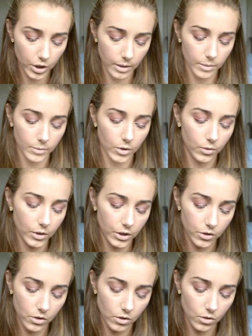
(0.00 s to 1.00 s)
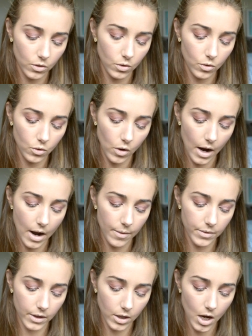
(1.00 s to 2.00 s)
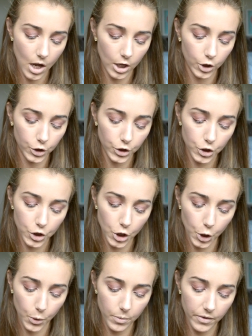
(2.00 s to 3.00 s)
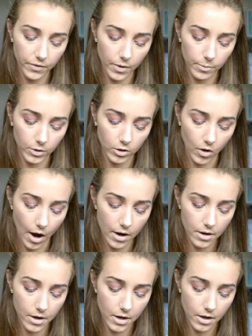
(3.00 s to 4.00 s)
and I'm going to grab the color Taupe from Lorac.